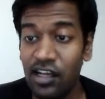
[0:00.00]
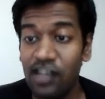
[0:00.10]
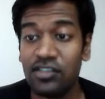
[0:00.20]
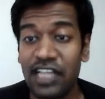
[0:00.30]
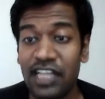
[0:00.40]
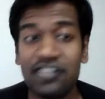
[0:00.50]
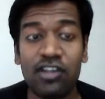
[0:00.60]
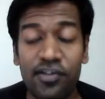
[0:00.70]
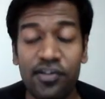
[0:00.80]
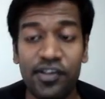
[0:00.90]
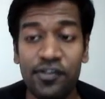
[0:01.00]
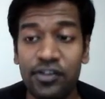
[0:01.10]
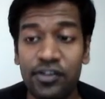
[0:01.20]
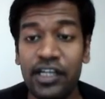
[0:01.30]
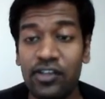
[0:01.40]
So that sort of gives you
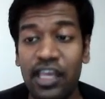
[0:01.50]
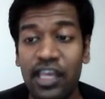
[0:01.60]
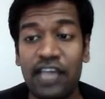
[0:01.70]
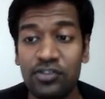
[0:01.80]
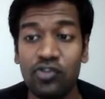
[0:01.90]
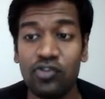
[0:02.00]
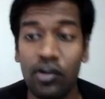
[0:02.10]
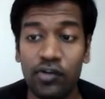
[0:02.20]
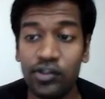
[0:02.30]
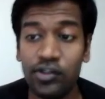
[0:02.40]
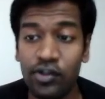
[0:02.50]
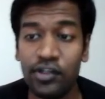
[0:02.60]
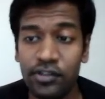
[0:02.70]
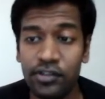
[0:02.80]
a hint, okay, I should also